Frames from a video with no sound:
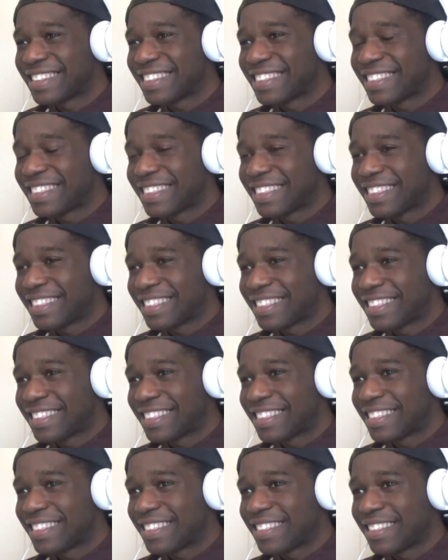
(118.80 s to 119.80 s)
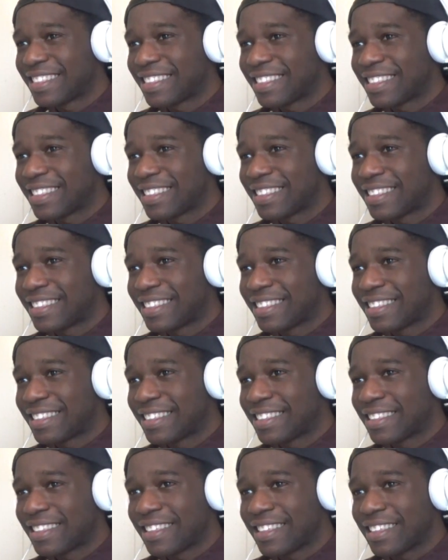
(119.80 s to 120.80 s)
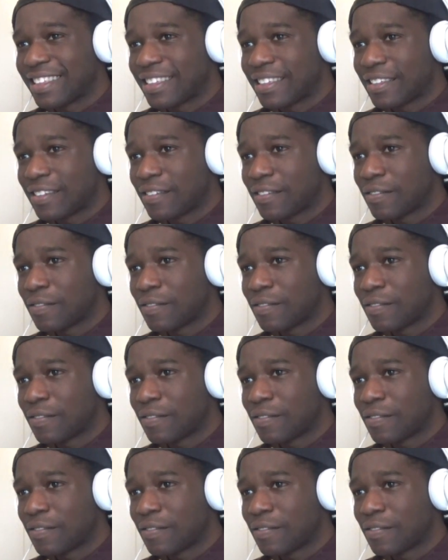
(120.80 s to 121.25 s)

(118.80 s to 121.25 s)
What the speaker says: Nothing is said.